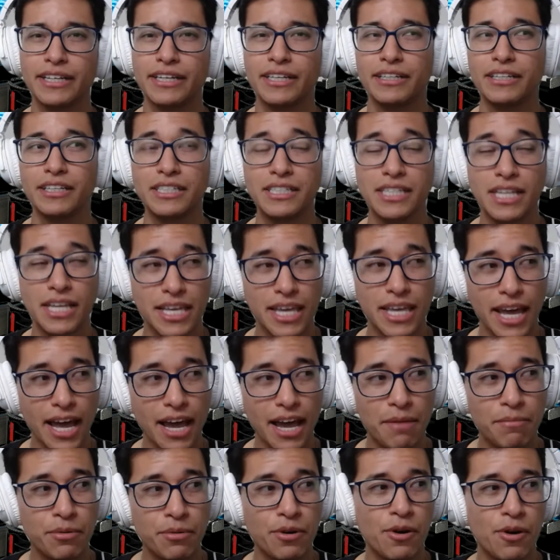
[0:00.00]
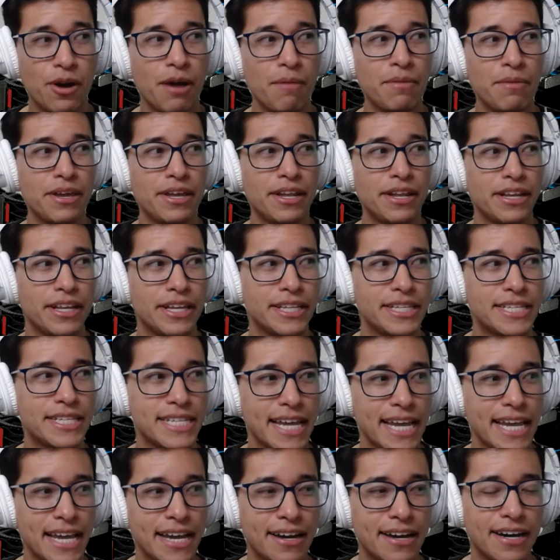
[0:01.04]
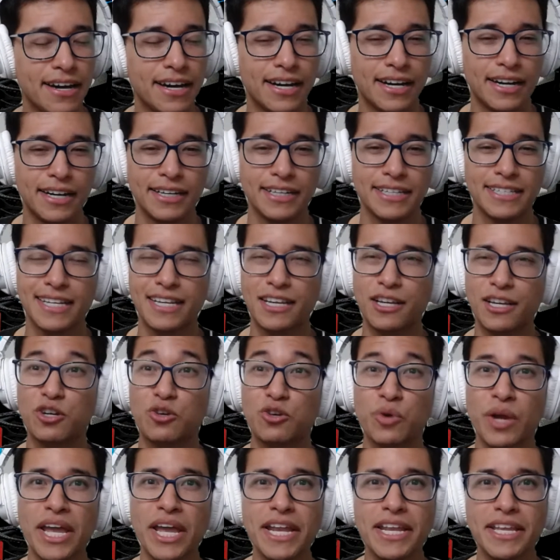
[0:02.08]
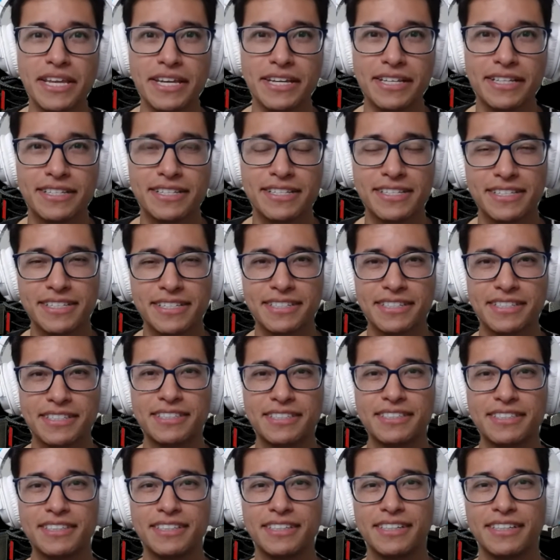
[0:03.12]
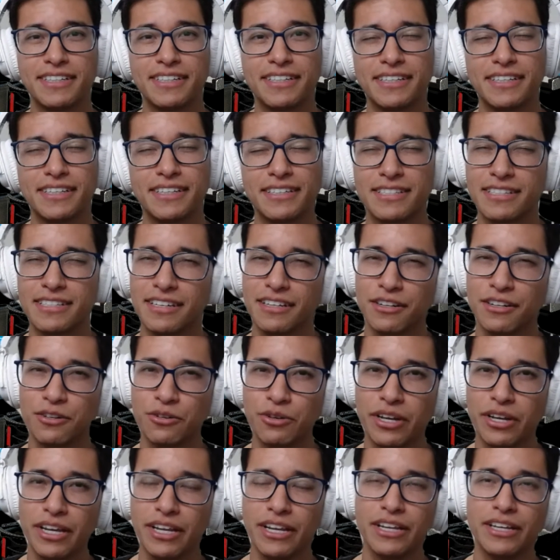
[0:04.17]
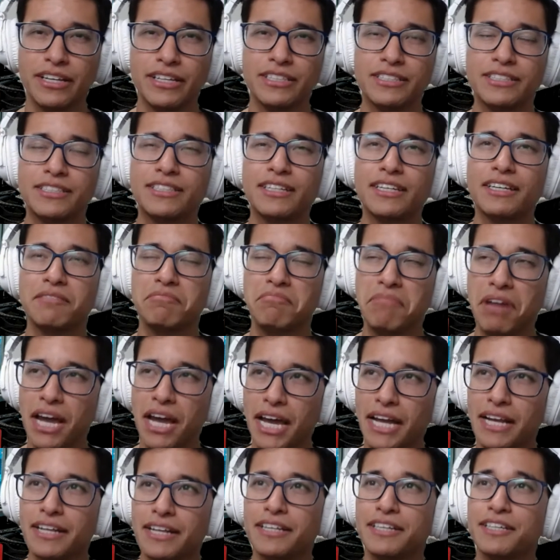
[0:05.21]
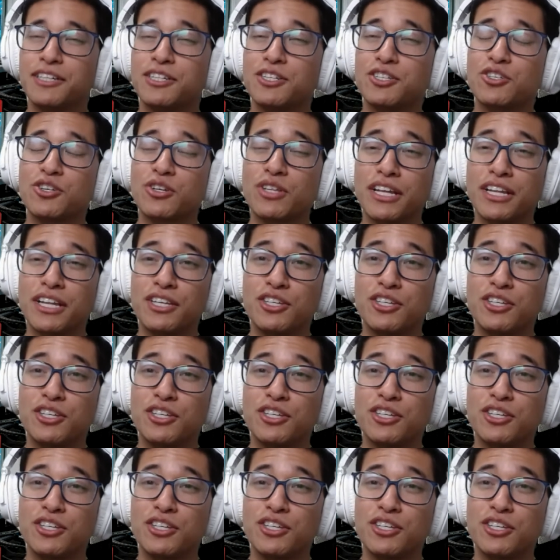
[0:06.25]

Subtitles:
He's like, yeah, bro. I mean, it's like a gradient. I said, gradient. He's like, man. So then he